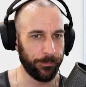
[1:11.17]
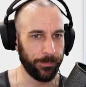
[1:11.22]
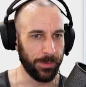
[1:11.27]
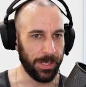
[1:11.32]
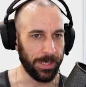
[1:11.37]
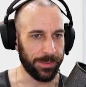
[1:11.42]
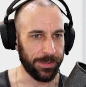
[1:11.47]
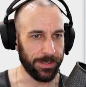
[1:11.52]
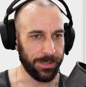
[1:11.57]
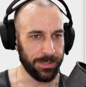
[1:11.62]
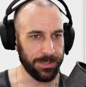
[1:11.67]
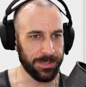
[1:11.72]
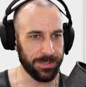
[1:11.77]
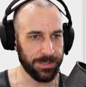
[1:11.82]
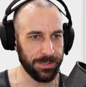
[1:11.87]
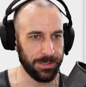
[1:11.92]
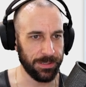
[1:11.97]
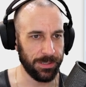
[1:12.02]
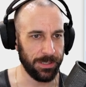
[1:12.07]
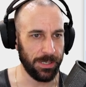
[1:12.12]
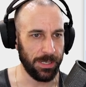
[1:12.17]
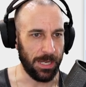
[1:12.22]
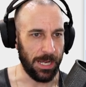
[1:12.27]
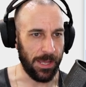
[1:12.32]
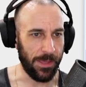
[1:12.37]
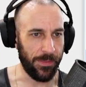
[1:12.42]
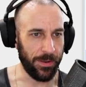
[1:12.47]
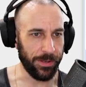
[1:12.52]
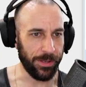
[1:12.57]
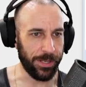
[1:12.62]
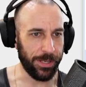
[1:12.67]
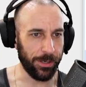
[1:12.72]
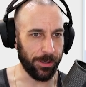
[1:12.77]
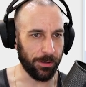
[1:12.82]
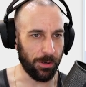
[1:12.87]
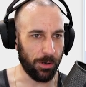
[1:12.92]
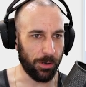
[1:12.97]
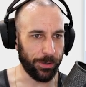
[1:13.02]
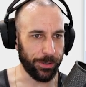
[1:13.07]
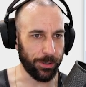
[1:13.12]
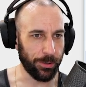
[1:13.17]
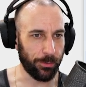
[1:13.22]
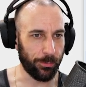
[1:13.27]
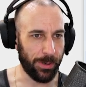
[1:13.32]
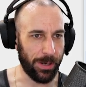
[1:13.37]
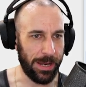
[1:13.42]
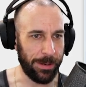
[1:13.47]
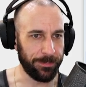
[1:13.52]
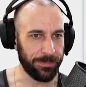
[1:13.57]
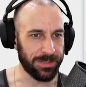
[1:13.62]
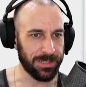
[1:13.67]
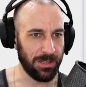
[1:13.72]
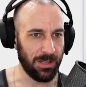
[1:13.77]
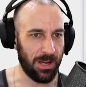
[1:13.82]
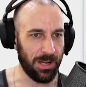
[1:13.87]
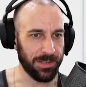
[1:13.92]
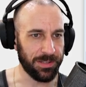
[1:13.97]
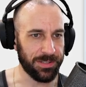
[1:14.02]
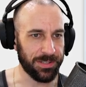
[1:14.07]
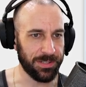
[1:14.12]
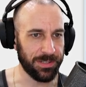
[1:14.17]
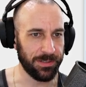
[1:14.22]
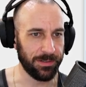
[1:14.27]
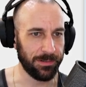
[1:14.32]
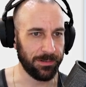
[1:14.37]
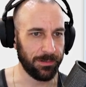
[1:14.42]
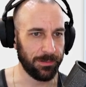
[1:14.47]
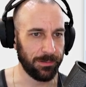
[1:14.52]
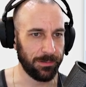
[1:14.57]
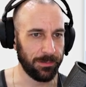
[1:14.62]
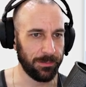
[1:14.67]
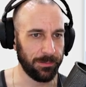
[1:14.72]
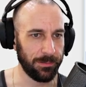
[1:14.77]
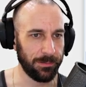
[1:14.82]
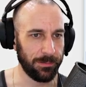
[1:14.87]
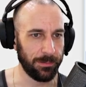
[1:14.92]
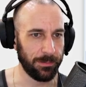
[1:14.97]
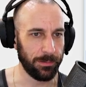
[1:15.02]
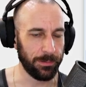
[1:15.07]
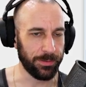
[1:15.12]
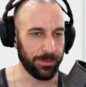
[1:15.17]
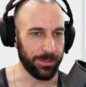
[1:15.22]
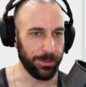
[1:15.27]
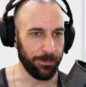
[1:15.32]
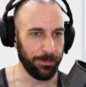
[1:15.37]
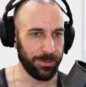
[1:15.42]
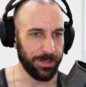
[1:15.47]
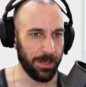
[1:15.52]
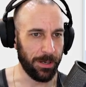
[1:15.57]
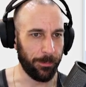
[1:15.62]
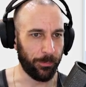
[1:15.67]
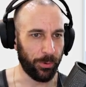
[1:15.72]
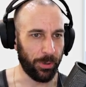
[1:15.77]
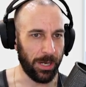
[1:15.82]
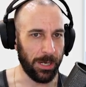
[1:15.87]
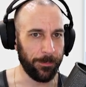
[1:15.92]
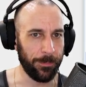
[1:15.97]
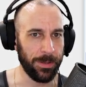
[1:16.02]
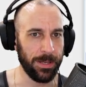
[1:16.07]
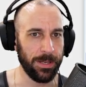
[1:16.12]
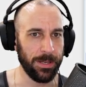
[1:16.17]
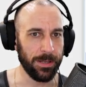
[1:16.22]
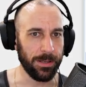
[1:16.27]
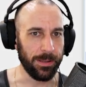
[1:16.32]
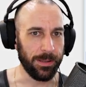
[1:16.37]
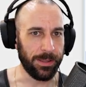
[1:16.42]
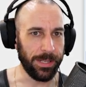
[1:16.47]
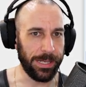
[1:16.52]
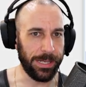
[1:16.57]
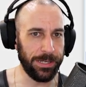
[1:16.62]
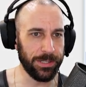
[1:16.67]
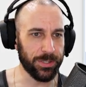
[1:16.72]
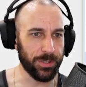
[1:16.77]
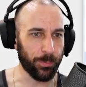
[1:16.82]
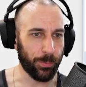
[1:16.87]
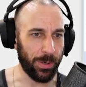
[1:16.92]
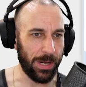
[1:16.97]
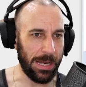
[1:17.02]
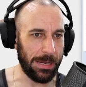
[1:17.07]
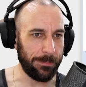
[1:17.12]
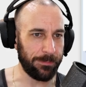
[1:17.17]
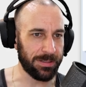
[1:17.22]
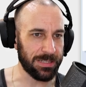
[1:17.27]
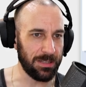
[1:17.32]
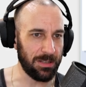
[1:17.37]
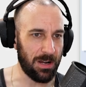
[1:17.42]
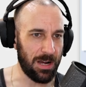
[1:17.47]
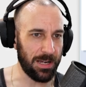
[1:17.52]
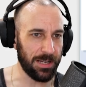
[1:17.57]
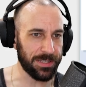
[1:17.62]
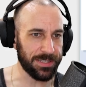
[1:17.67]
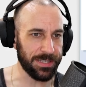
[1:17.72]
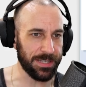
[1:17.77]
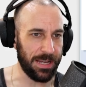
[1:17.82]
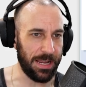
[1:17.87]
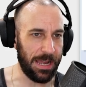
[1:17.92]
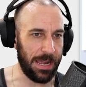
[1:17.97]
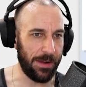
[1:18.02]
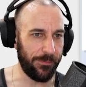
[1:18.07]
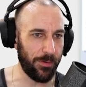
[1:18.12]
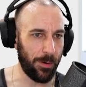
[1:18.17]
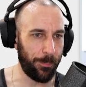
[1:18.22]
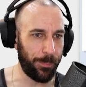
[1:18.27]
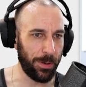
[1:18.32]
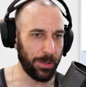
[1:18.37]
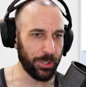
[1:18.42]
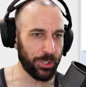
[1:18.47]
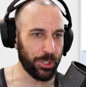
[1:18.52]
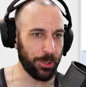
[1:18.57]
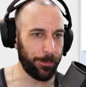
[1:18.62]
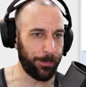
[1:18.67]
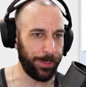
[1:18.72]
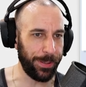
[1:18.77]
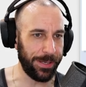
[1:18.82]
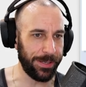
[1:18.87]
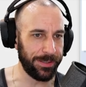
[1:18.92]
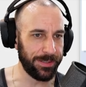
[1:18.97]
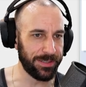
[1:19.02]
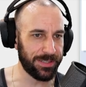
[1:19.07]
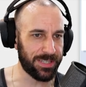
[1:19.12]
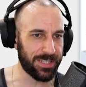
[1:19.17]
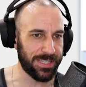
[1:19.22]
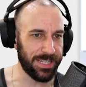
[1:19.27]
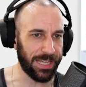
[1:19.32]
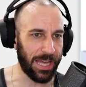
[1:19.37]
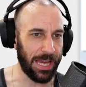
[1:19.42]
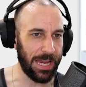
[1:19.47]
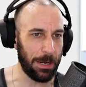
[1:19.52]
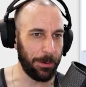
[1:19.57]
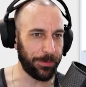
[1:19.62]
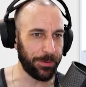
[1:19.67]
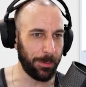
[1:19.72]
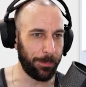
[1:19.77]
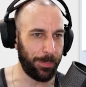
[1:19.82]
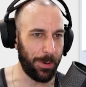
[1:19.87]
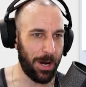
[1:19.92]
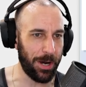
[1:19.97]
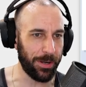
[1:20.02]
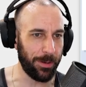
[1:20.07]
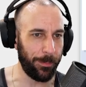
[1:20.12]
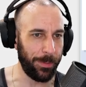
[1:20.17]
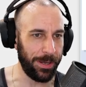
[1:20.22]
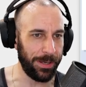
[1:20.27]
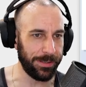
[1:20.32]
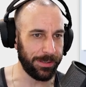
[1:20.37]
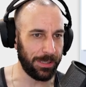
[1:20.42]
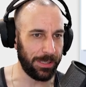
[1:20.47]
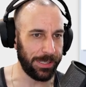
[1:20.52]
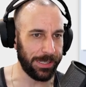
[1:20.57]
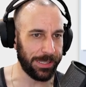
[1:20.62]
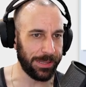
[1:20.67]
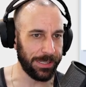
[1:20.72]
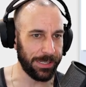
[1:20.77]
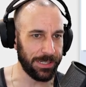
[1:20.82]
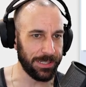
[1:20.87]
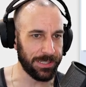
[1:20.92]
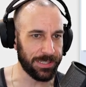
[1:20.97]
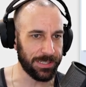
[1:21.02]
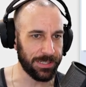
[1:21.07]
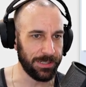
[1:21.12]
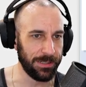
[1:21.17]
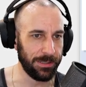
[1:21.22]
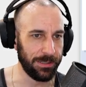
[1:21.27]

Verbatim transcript: like this. And then here are your RAM slots. Too DIMM, right? These RAM slots have a bunch of pins sticking out the bottom end like this